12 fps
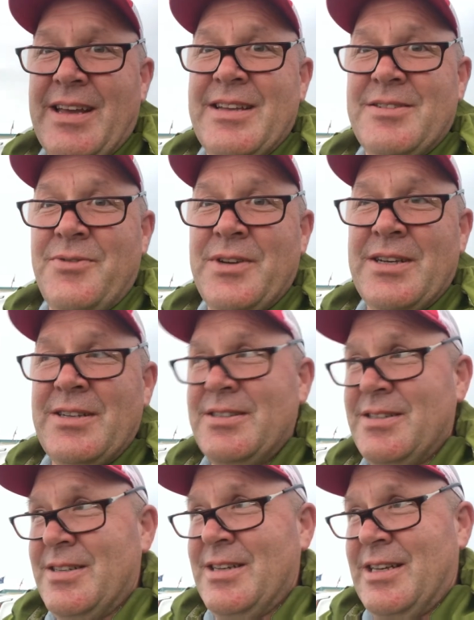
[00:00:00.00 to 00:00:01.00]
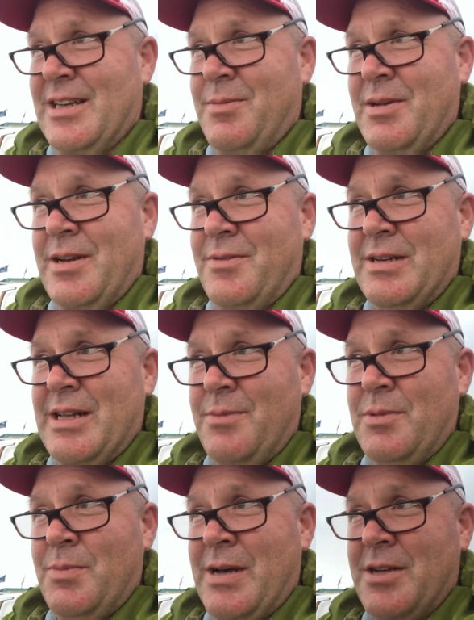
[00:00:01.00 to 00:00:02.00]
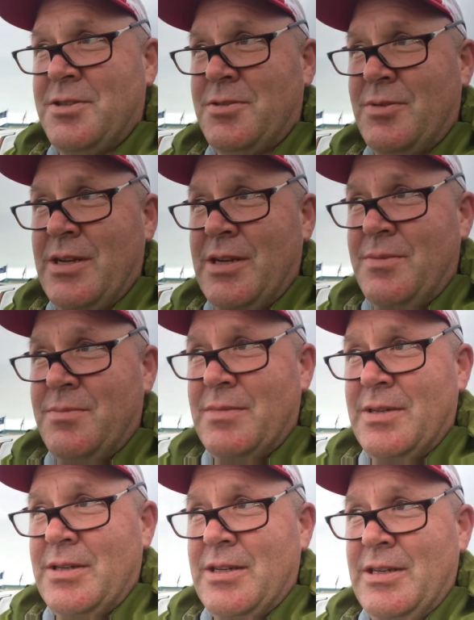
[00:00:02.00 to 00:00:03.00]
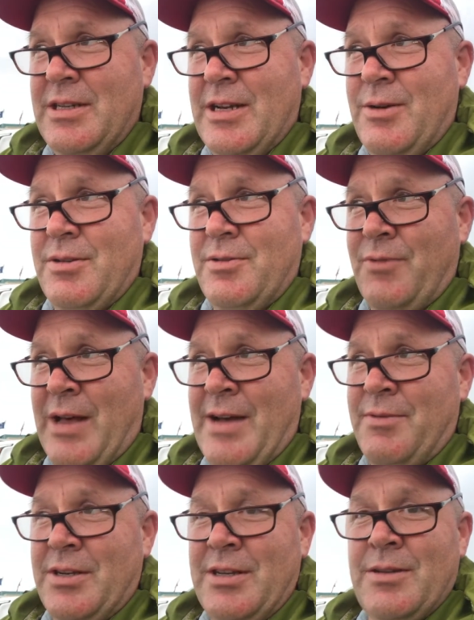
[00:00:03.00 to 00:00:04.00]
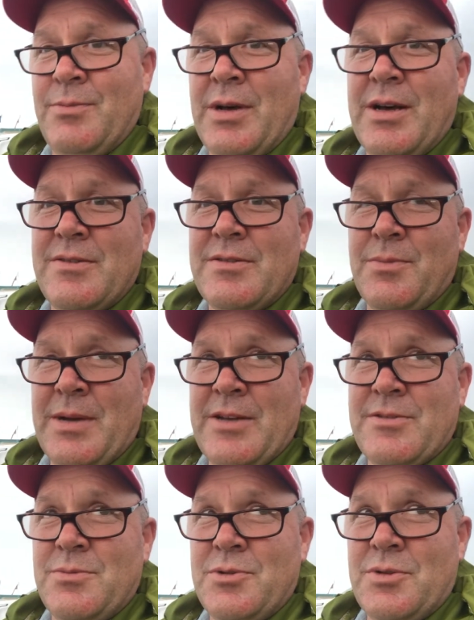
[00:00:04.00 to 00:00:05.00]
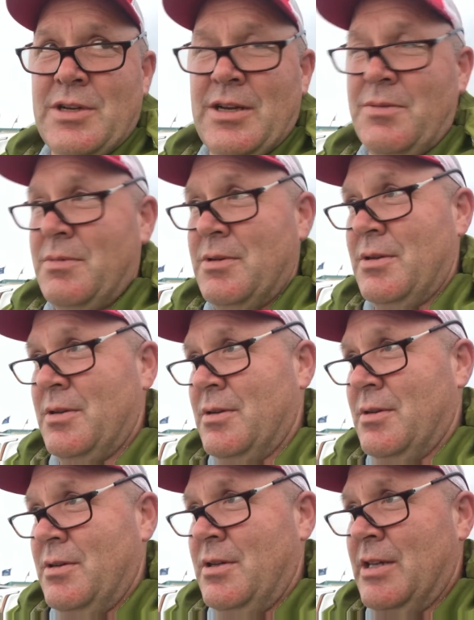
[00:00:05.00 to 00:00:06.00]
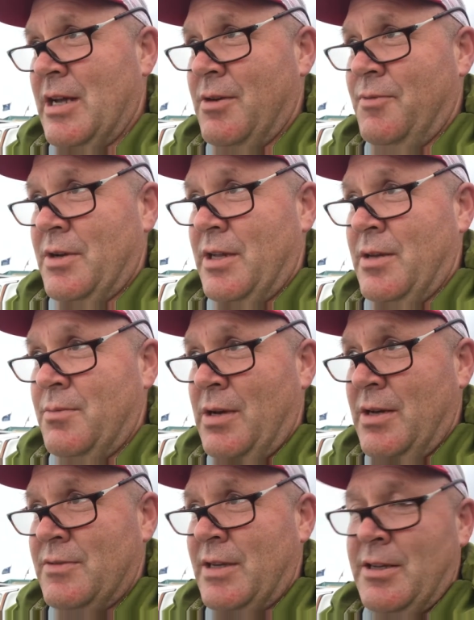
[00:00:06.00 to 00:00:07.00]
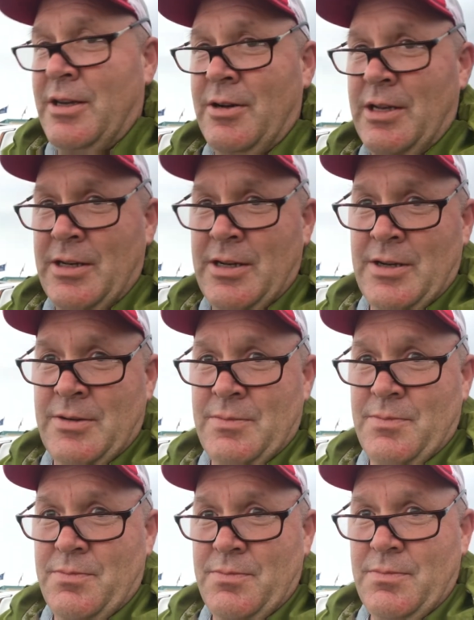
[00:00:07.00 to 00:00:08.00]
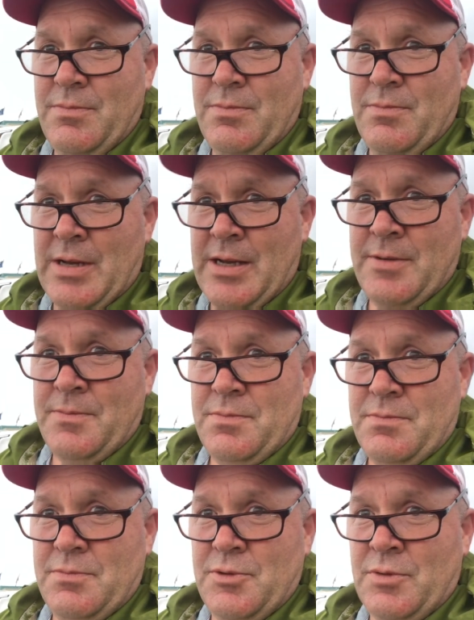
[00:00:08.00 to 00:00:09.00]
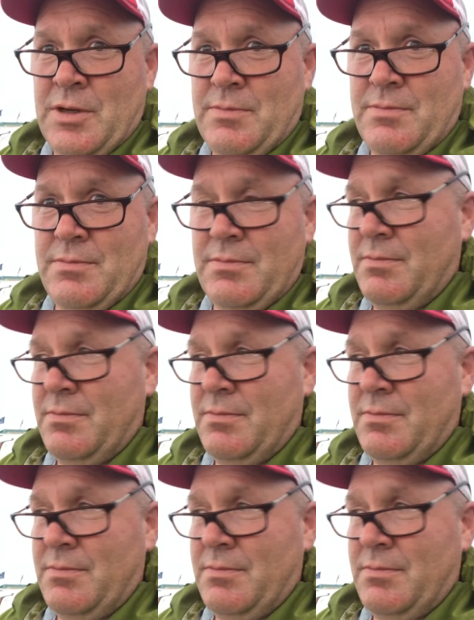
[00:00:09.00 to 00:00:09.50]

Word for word: catch fish, I mean, every time you buy shrimp, you know, it's five or 10 bucks to buy some shrimp. You know, for 10 bucks, I can go down there and buy shrimp.